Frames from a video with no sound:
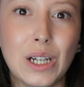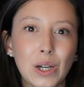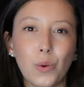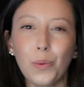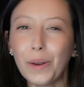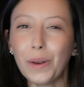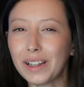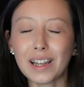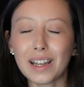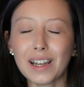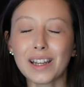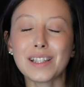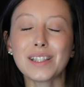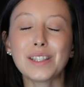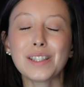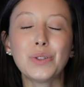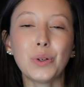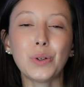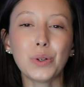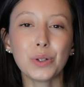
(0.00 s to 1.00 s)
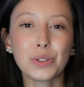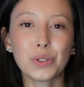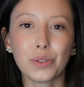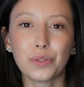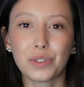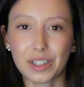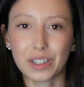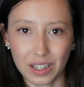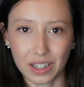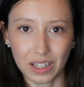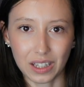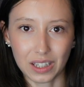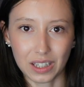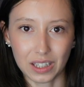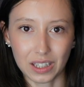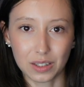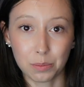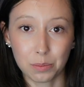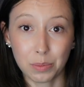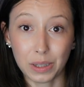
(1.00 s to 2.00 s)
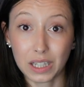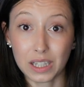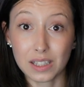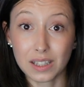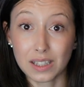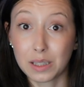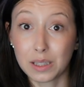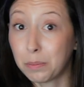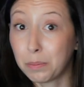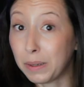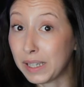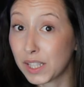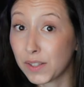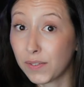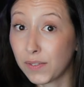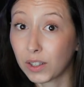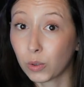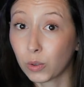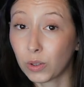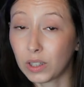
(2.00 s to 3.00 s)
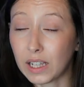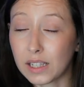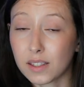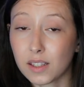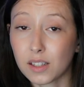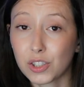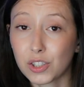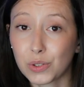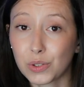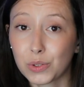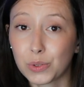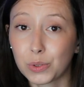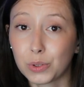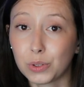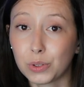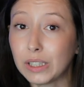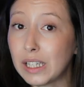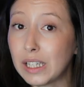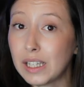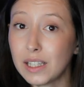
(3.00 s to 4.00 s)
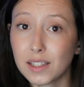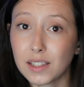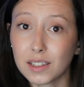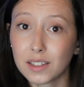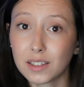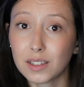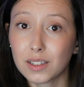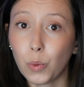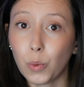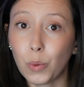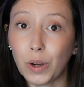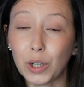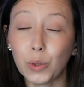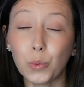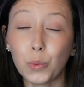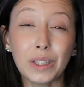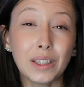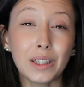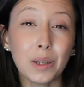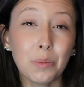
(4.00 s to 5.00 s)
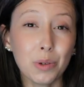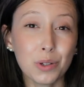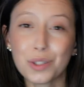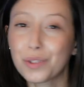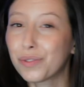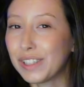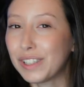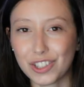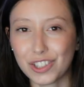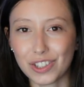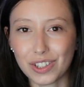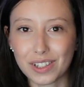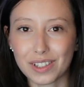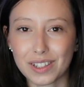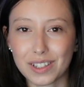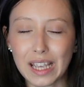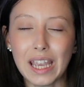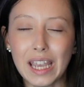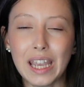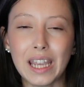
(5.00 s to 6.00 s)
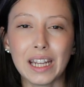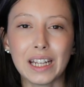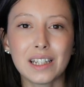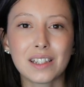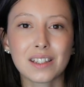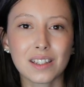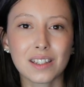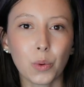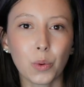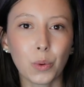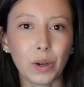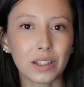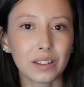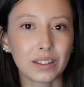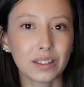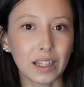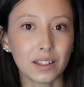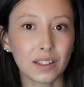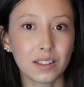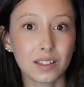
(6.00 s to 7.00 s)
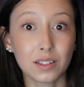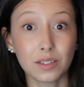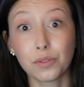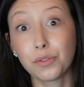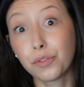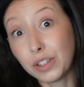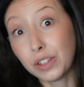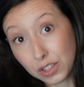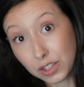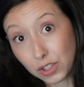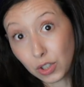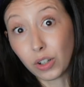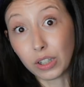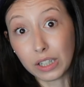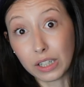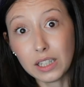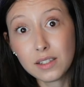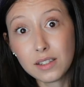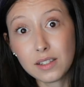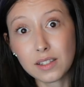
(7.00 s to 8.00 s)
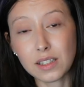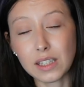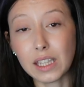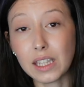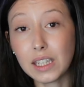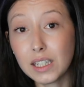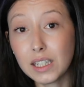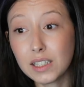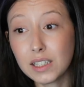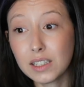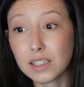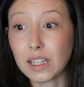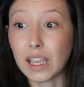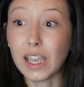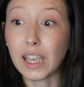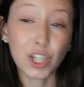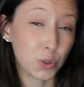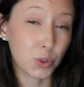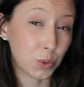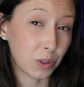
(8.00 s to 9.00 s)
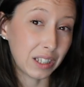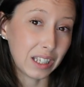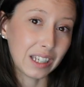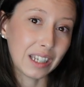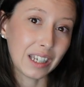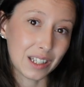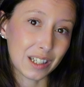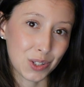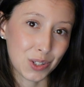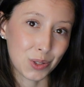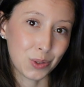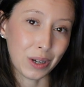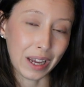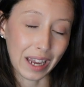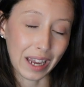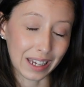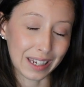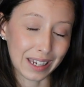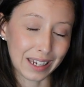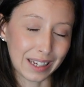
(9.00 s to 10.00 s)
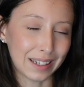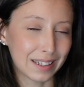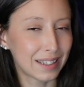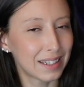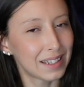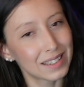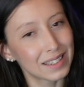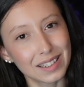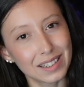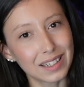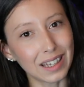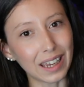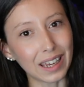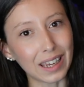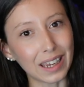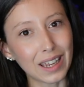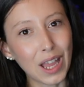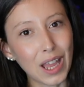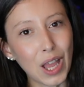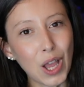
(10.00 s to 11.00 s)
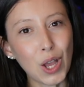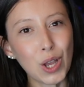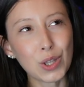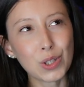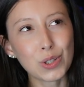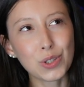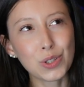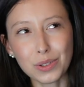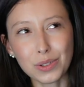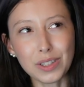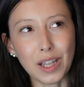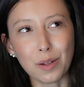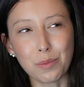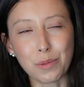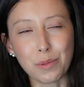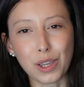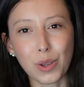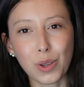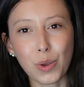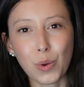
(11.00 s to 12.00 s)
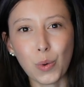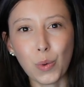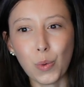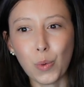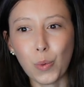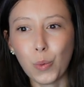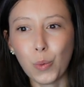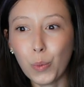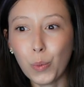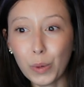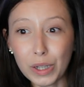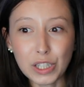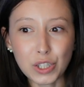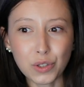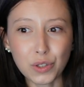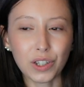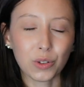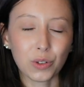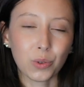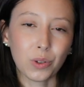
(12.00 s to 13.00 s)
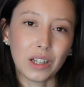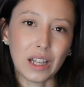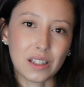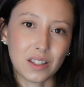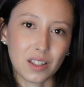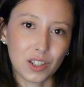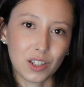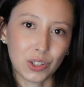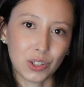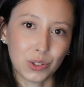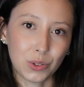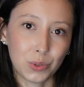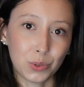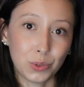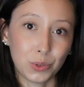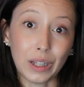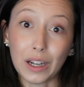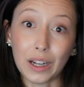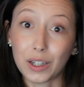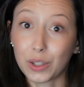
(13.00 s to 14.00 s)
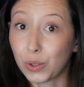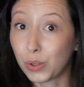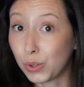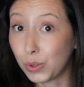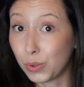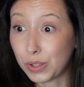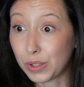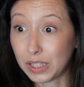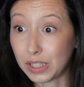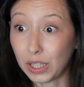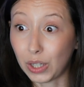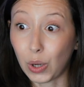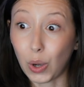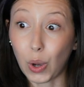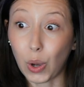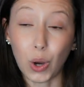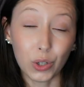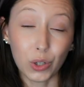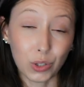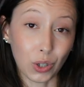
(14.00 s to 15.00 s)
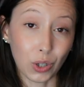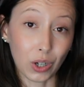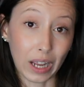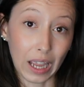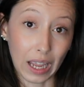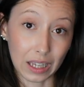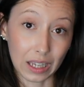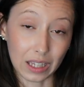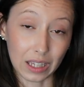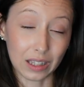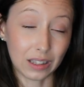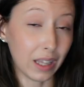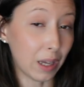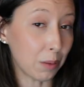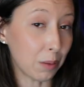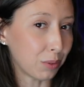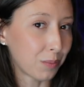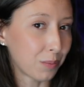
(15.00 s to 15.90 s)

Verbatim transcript: Well guys, don't overthink it, because the best virtualization tool isn't the one with the most features, it's the one that fits your needs and actually gets you hacking today. So tell me, which virtualization tool are you using on your hacking lab?